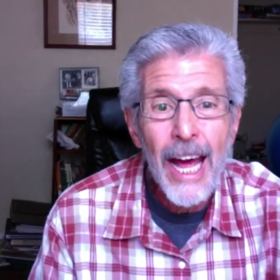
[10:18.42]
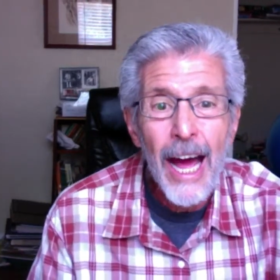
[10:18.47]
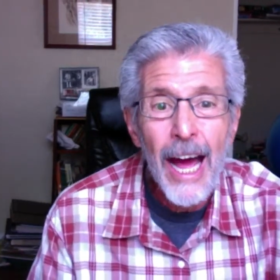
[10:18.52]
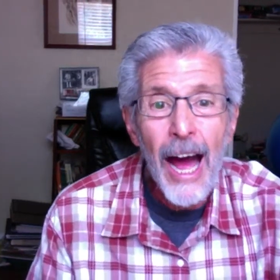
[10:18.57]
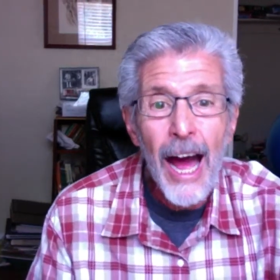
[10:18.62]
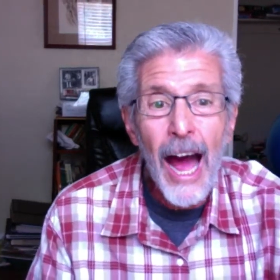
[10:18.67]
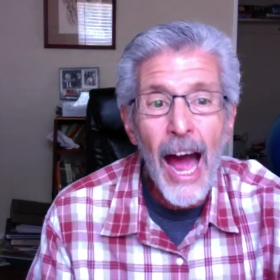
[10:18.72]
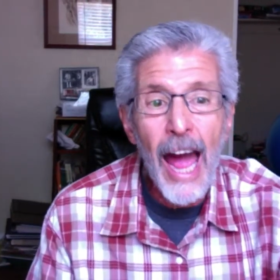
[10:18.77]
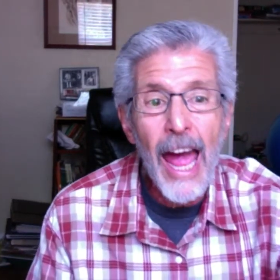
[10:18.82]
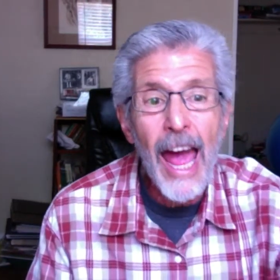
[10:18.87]

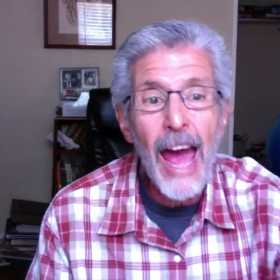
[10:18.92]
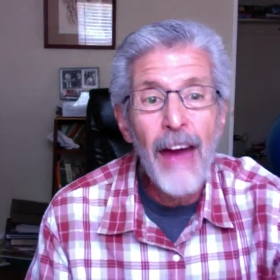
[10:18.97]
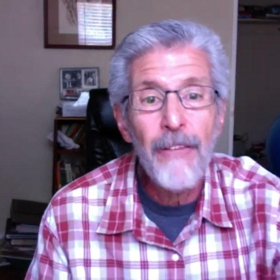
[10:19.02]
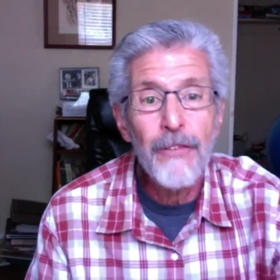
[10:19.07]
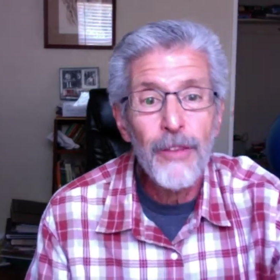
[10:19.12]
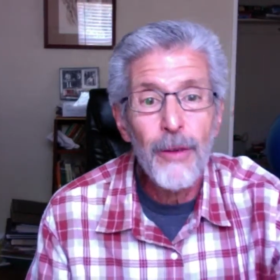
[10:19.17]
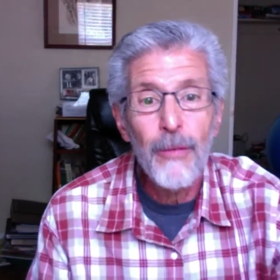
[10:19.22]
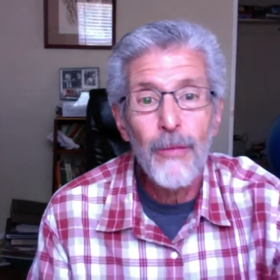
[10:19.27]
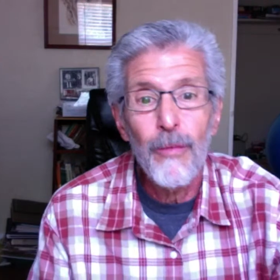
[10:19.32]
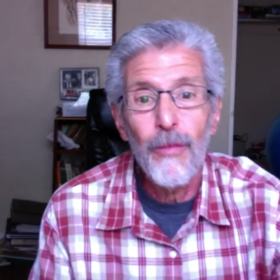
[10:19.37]
I have
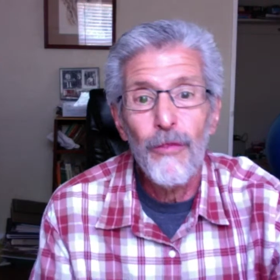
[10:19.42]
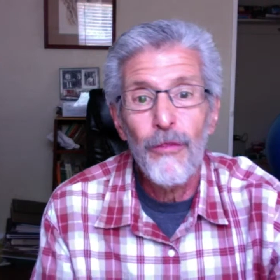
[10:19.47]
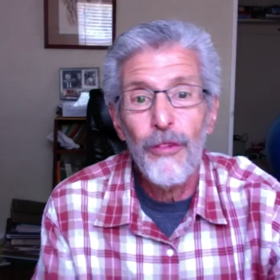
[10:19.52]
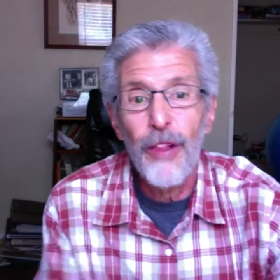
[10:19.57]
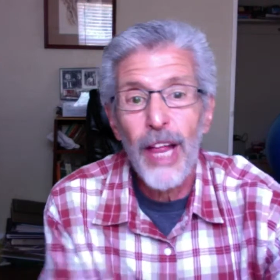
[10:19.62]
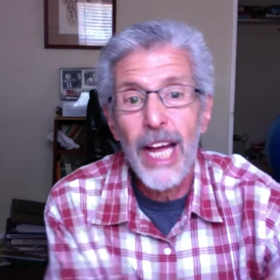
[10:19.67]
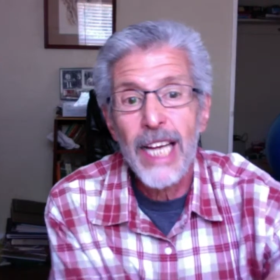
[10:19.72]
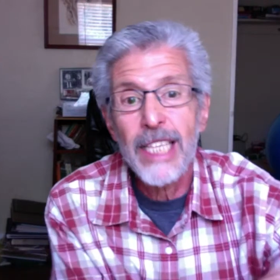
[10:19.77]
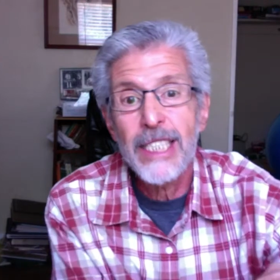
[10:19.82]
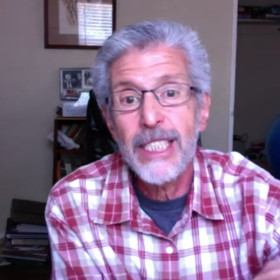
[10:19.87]
to
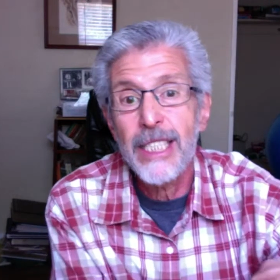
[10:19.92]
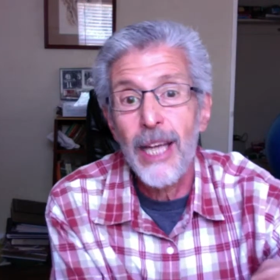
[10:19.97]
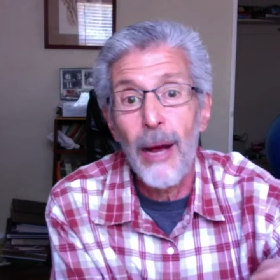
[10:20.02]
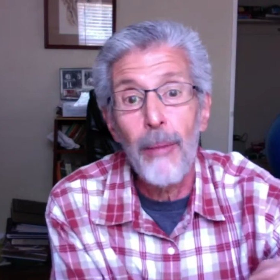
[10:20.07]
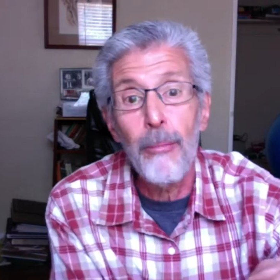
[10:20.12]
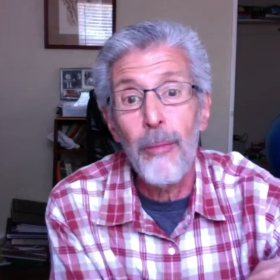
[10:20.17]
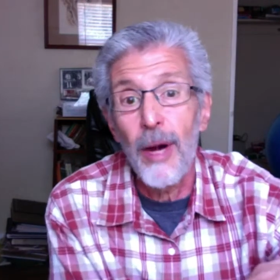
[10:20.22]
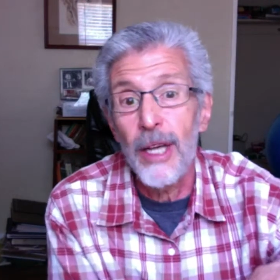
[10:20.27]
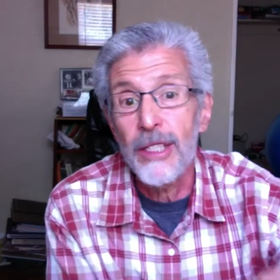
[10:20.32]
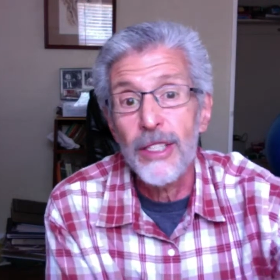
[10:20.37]
flex
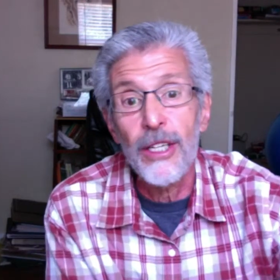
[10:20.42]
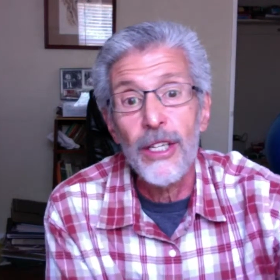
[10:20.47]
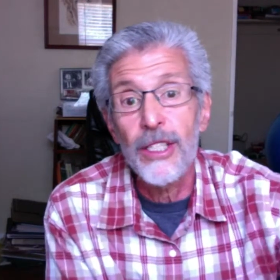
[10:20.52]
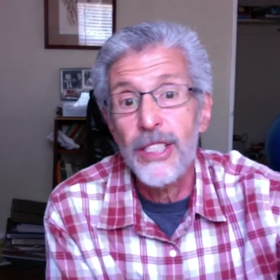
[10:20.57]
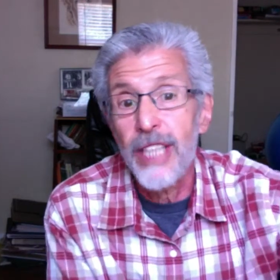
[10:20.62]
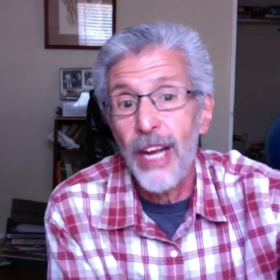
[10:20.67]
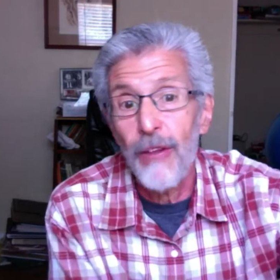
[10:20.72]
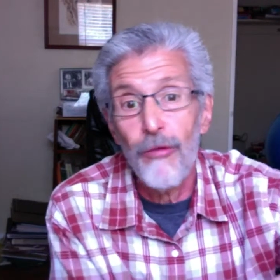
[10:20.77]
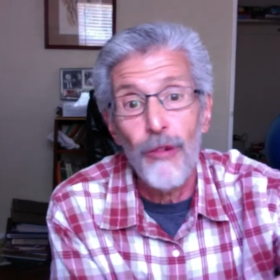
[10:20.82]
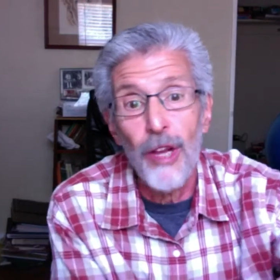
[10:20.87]
some muscles
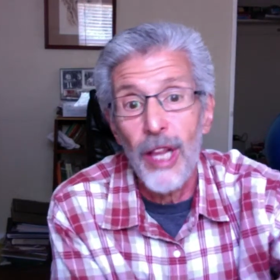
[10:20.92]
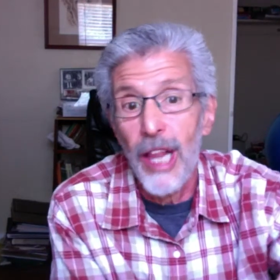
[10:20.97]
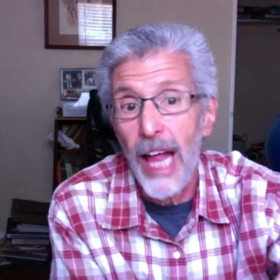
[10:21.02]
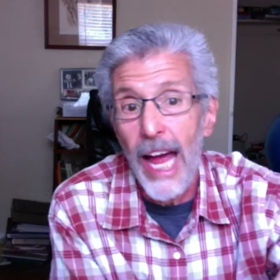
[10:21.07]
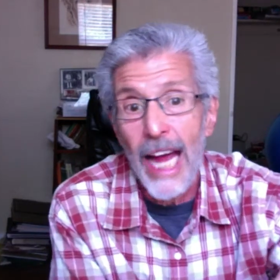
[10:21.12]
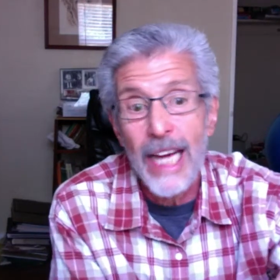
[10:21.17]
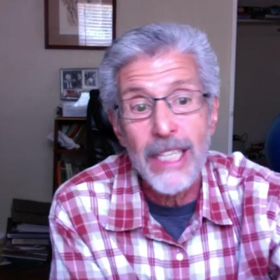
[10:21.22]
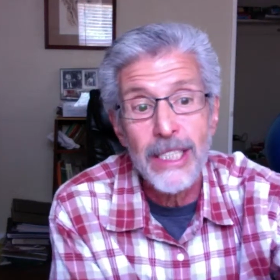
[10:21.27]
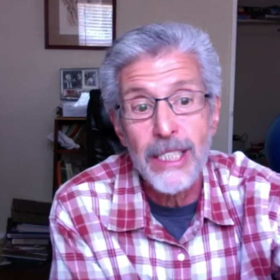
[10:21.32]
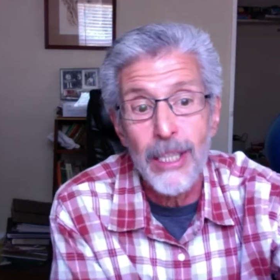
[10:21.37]
and
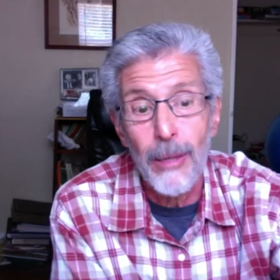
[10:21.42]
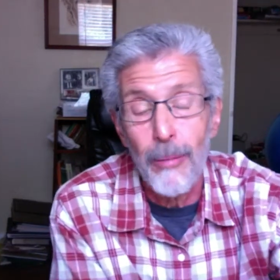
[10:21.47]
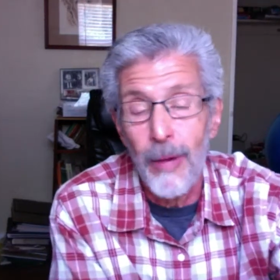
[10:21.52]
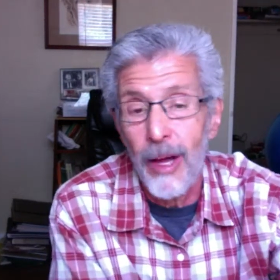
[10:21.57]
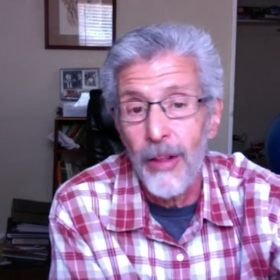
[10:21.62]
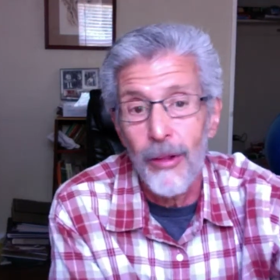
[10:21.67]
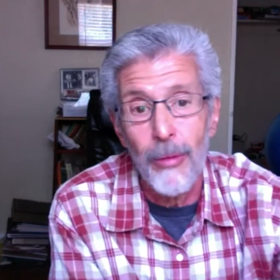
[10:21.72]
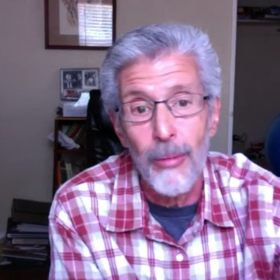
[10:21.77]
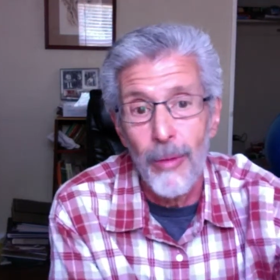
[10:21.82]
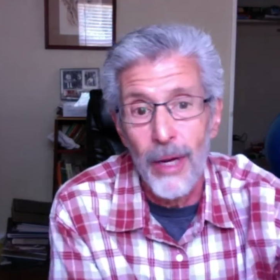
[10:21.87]
relax some
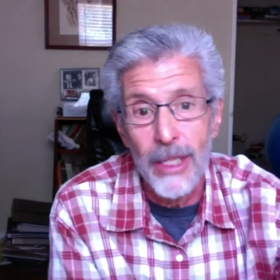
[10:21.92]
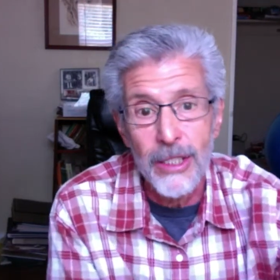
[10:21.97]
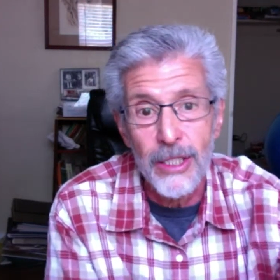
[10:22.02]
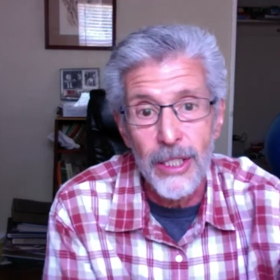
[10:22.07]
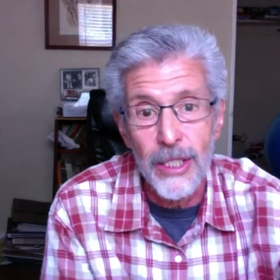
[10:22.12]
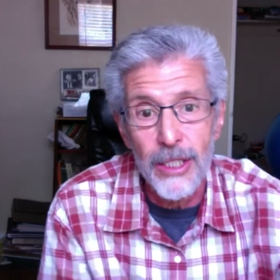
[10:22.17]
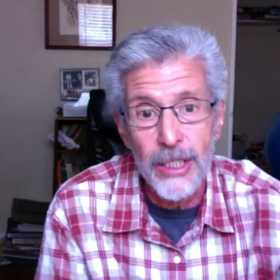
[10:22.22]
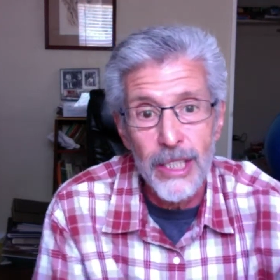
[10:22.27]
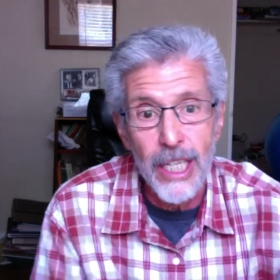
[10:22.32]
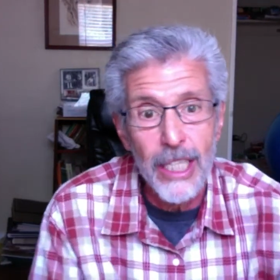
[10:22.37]
other muscles.